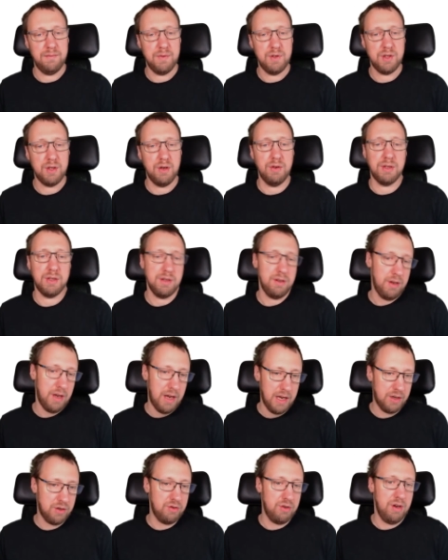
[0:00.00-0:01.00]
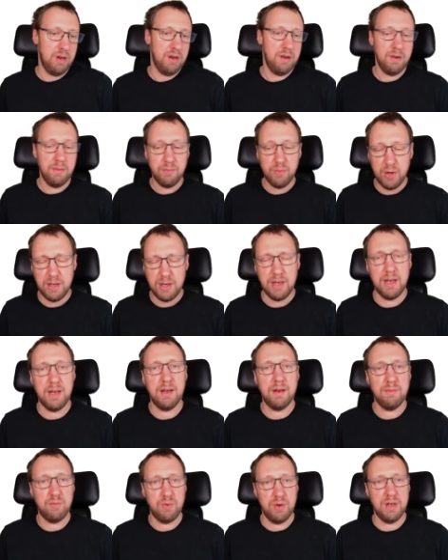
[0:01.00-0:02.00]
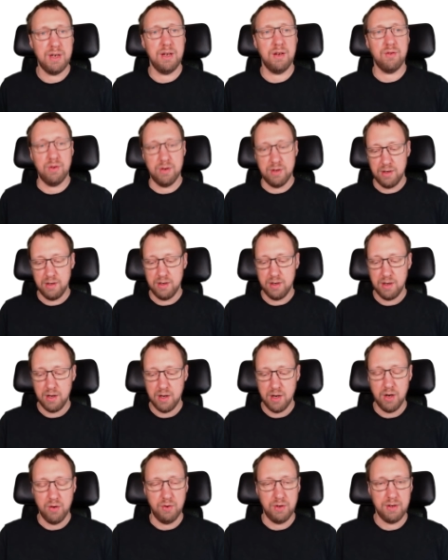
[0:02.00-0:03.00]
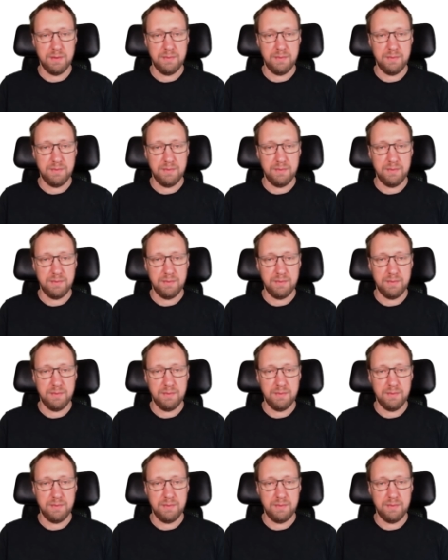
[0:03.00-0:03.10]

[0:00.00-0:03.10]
So it's a pretty good code.